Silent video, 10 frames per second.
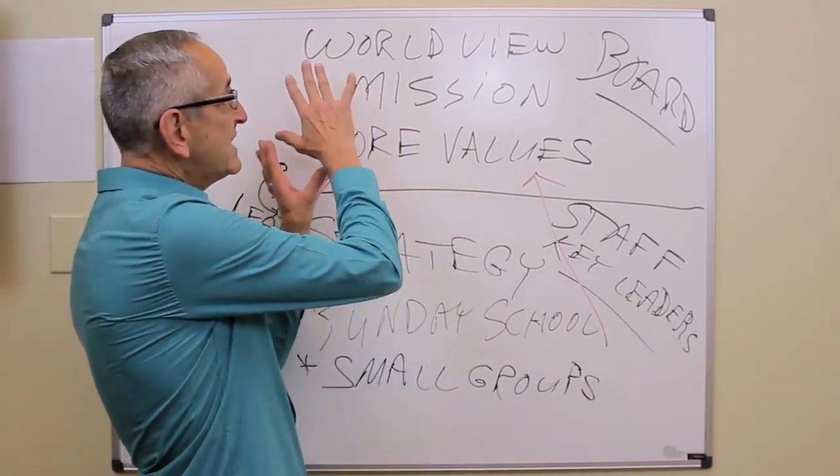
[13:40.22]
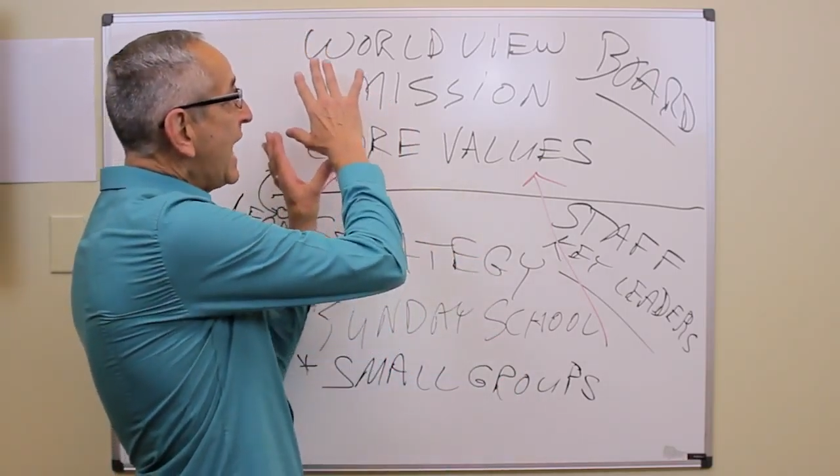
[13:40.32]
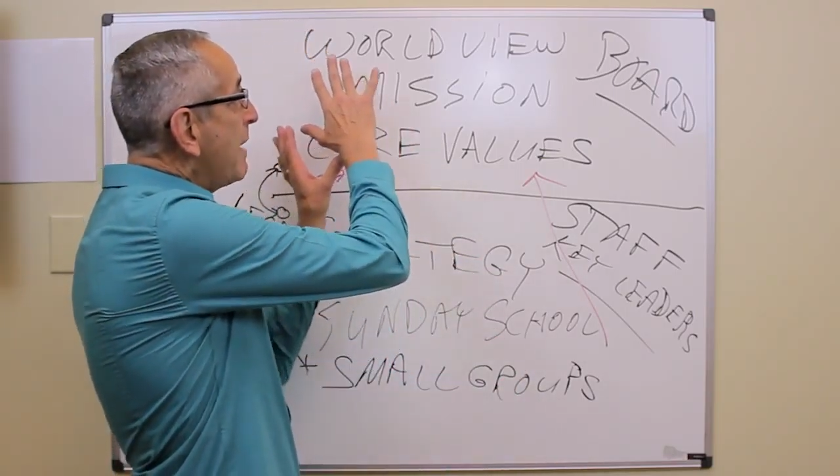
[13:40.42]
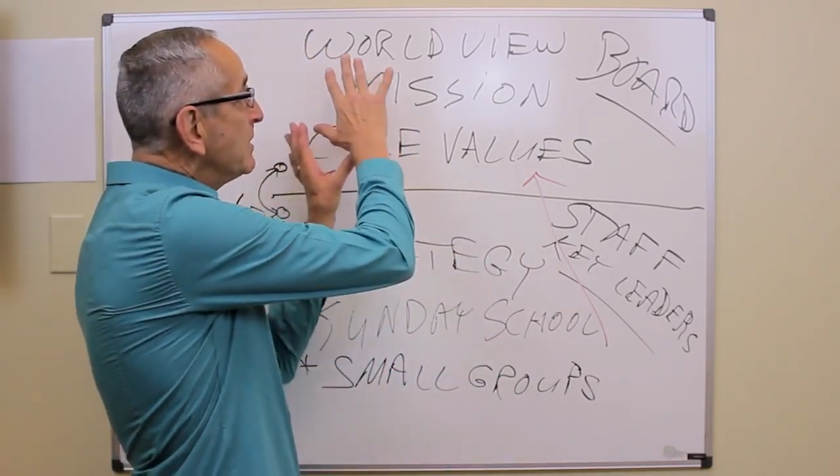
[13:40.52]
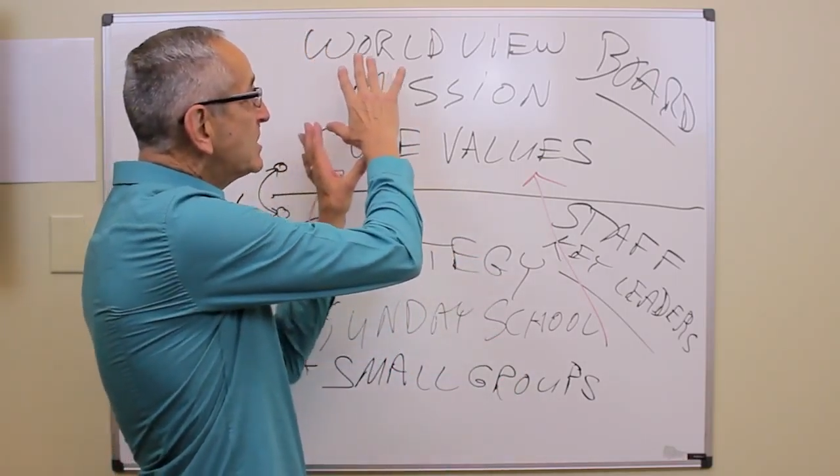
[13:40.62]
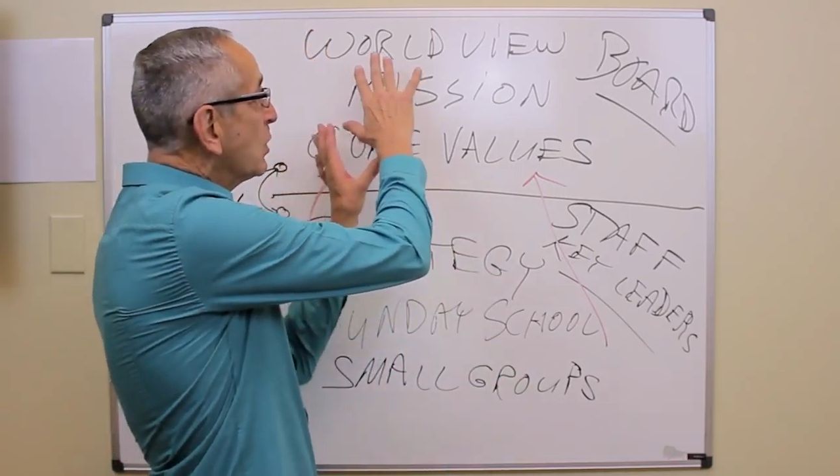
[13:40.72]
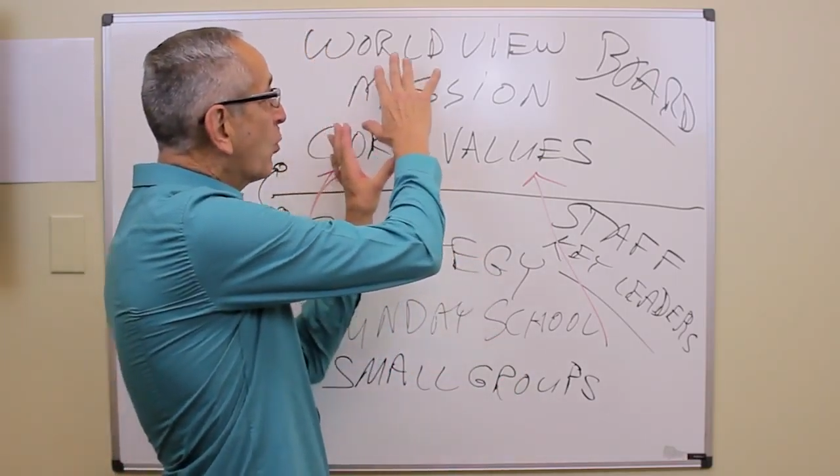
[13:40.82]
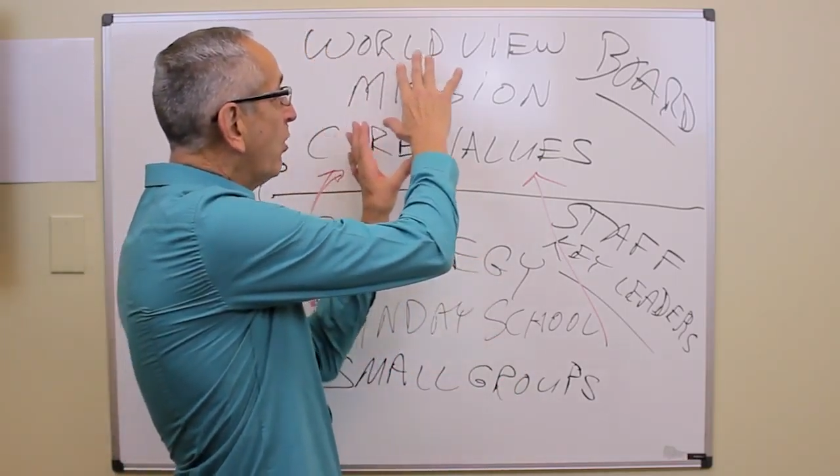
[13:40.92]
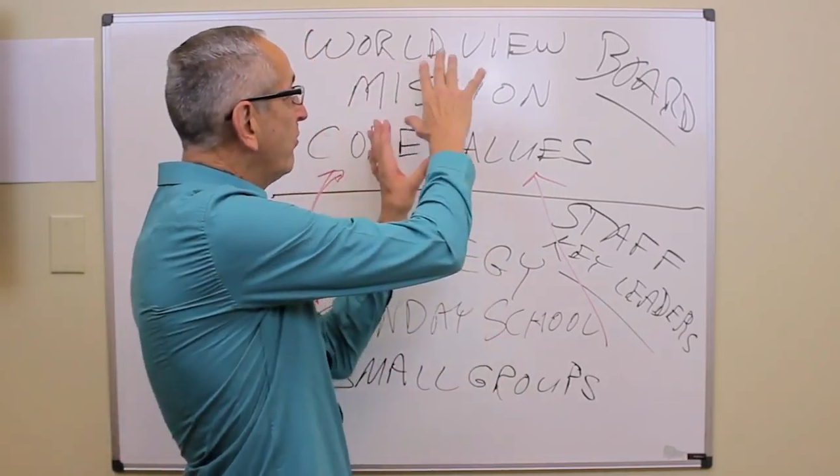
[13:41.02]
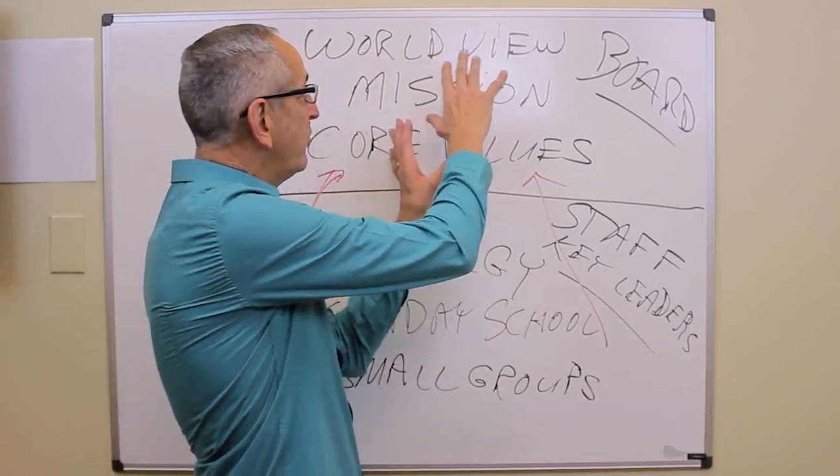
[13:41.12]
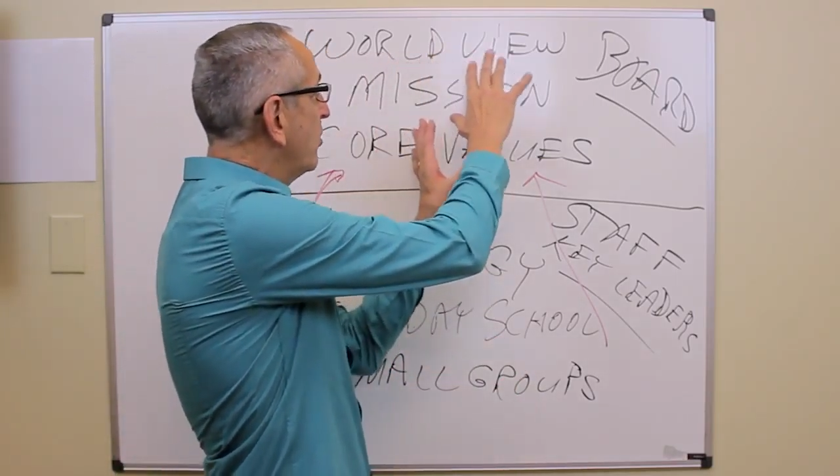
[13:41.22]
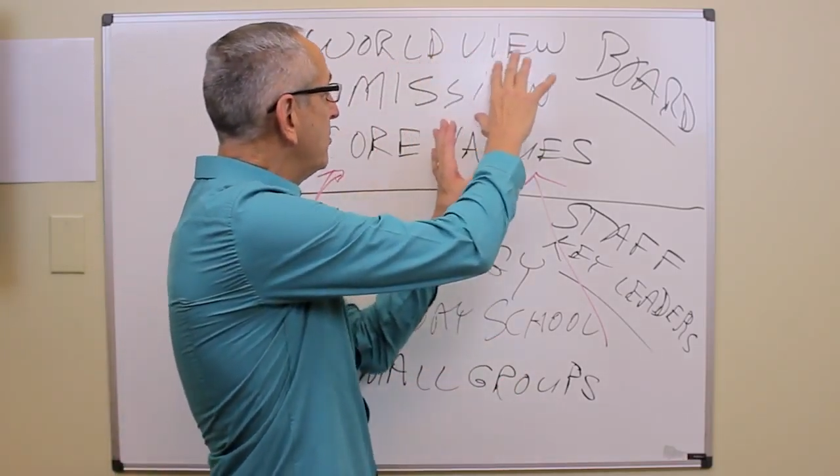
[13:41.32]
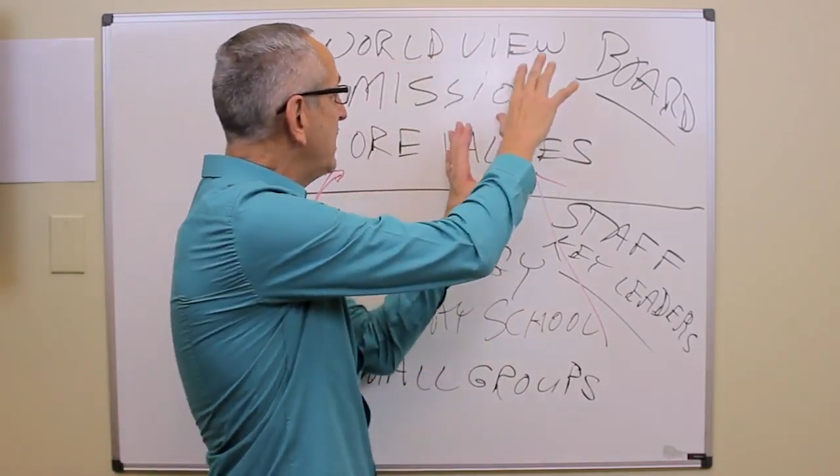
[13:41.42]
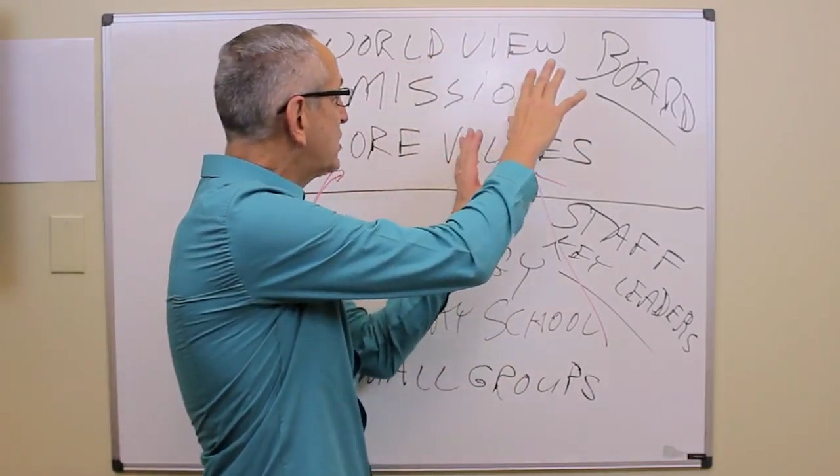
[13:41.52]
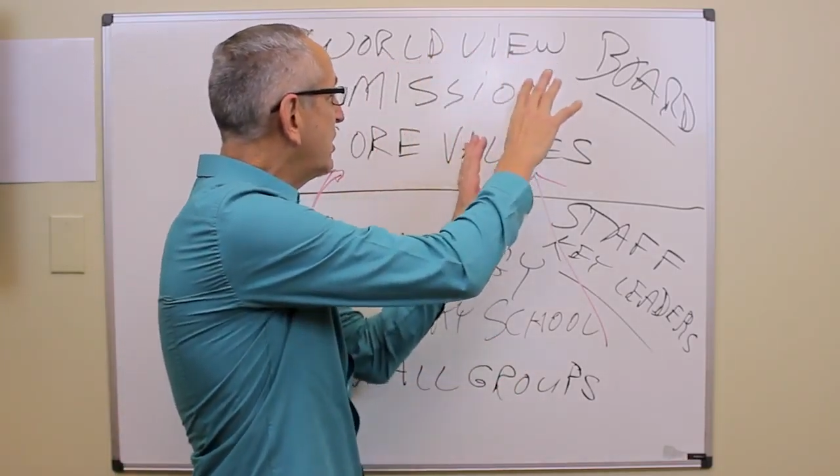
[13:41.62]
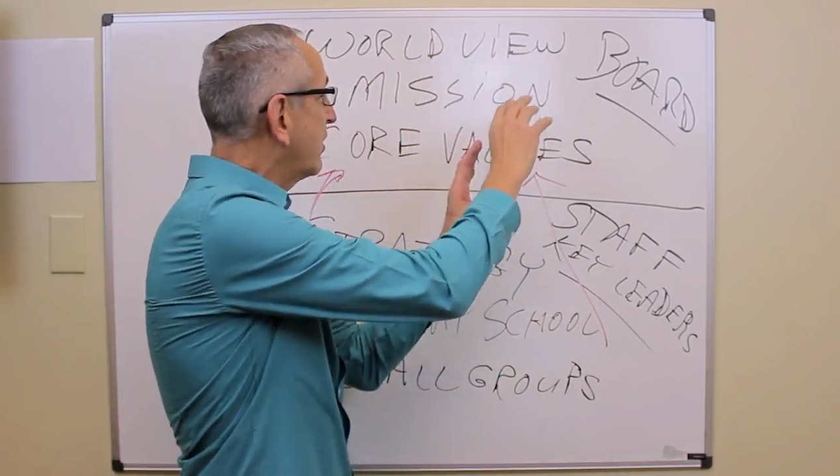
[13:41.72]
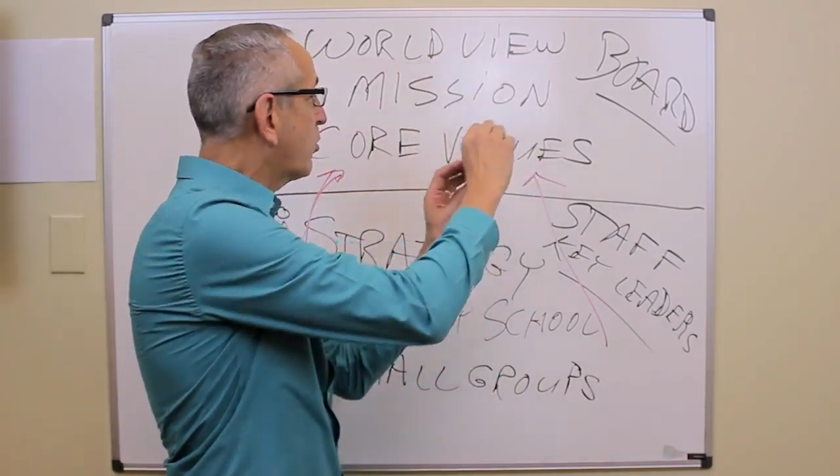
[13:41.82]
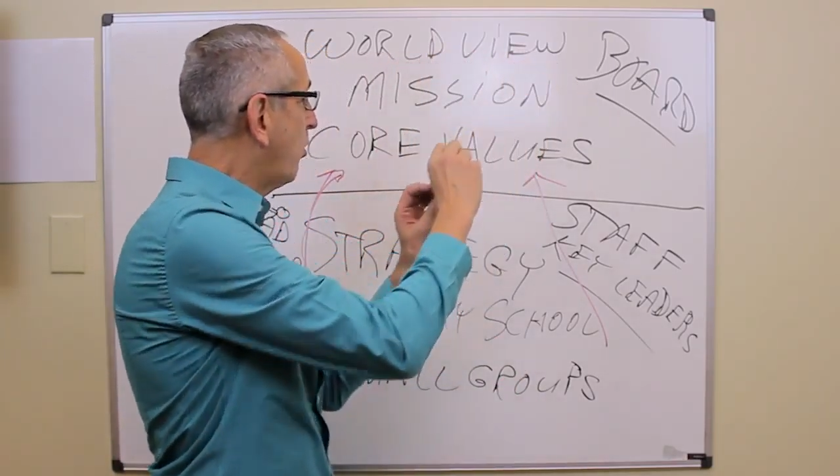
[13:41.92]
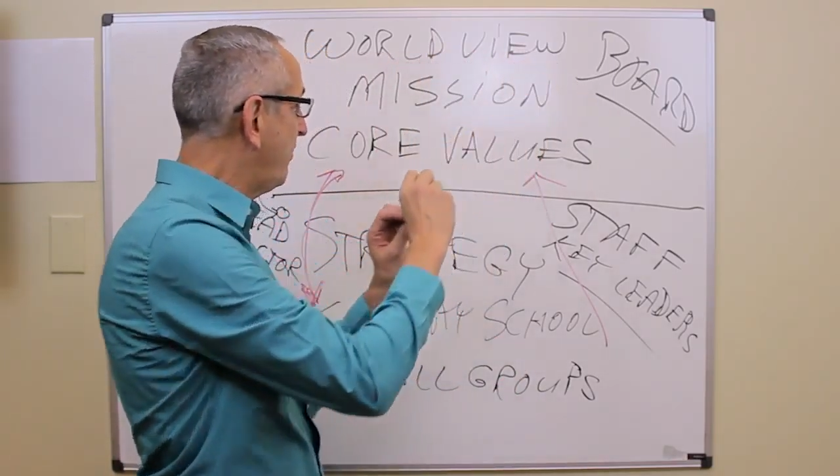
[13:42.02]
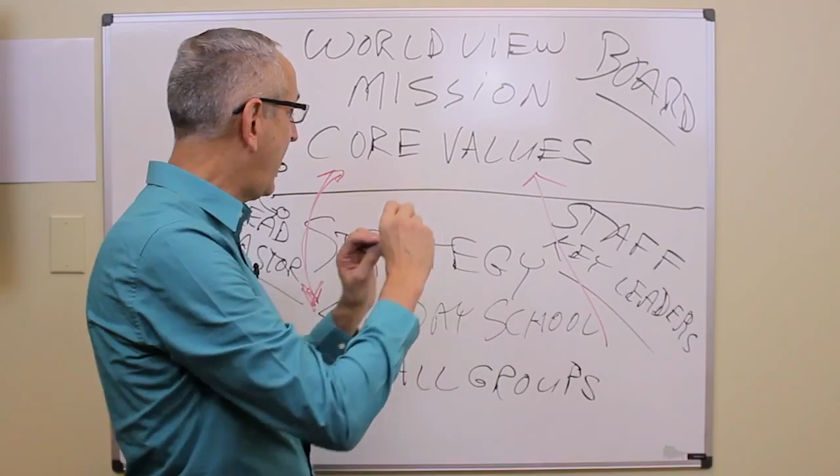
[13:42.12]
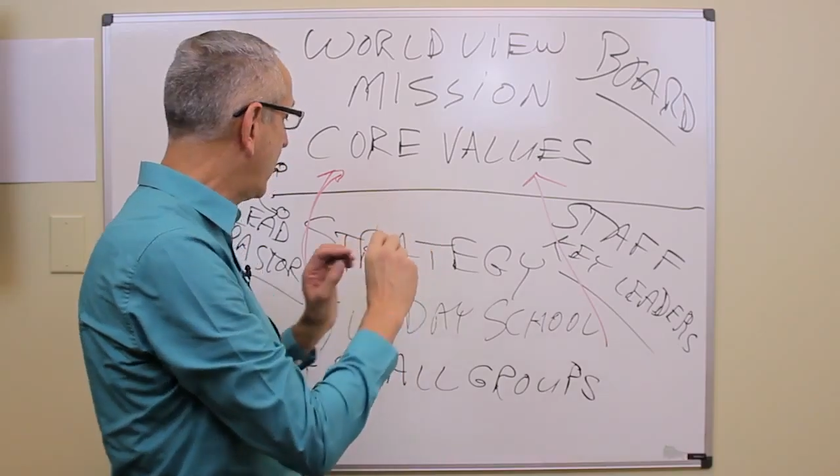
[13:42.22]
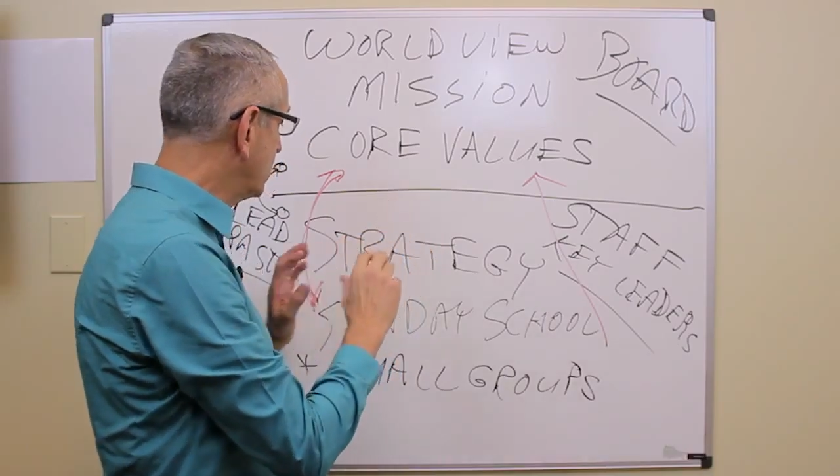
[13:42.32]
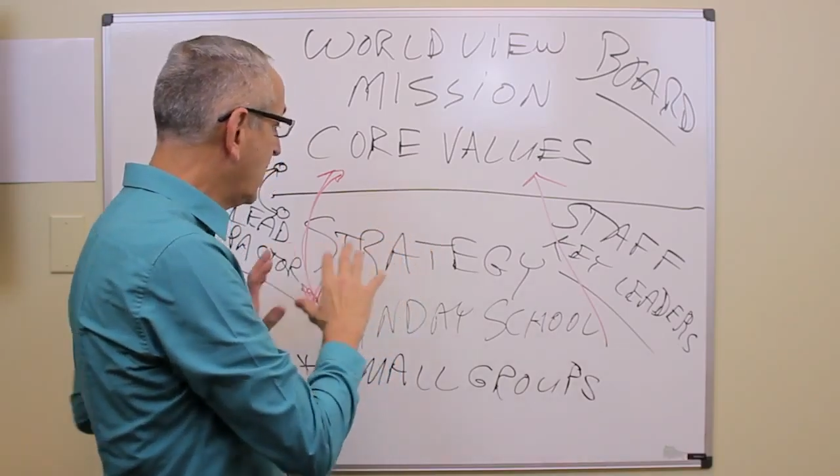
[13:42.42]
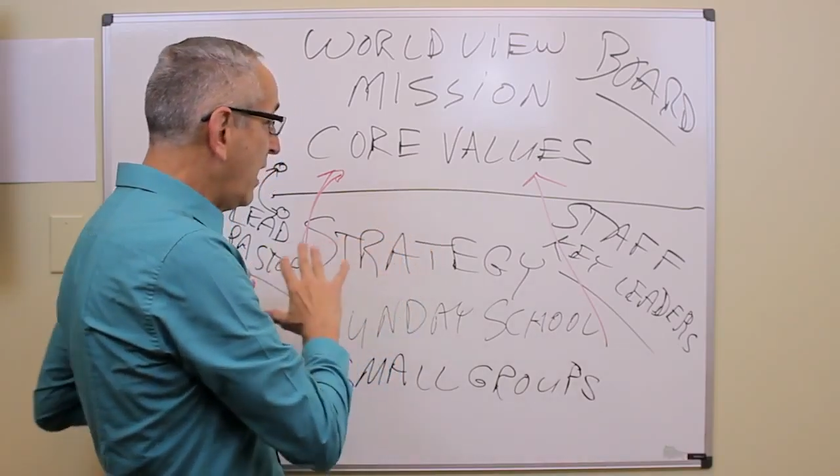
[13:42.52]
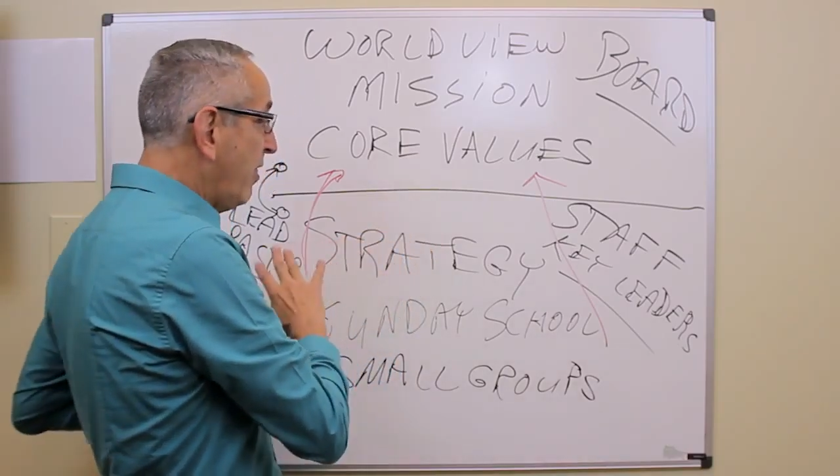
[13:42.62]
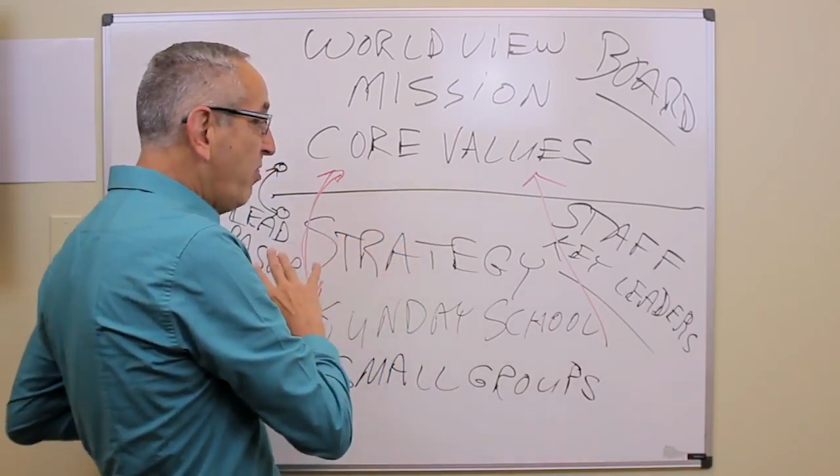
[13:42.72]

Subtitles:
established the worldview and mission and the core values.